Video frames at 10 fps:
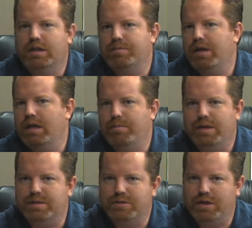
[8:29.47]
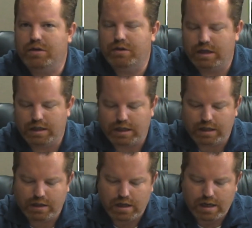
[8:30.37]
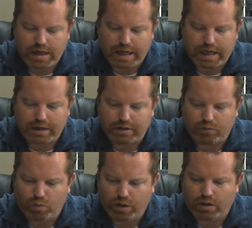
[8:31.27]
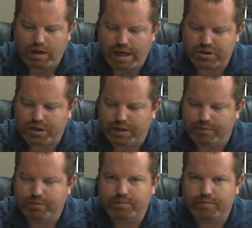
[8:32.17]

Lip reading: It's made out of the best material they can get, and will actually